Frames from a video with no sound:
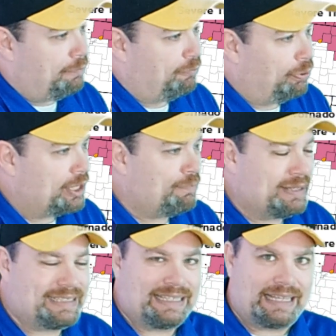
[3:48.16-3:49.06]
pretty
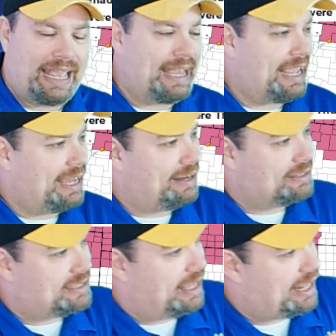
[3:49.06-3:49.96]
busy day ahead
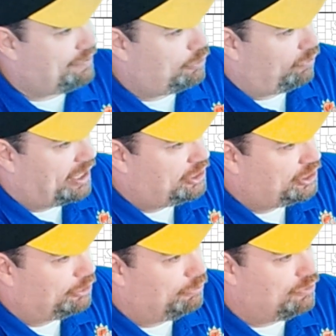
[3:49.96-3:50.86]
as that heavy rain
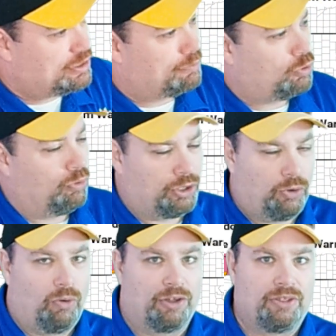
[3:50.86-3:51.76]
shield moves up toward the
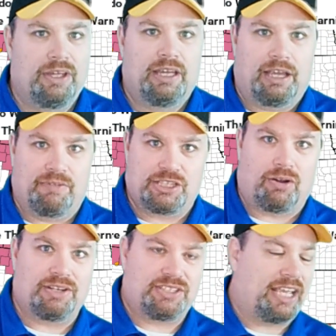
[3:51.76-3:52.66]
north and we
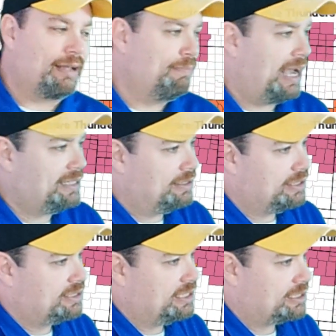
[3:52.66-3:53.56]
start to say goodbye to
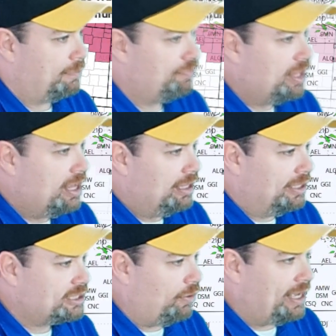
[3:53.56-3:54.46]
this system.
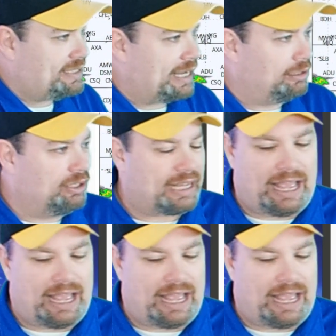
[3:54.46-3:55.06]
Let's go ahead and take a look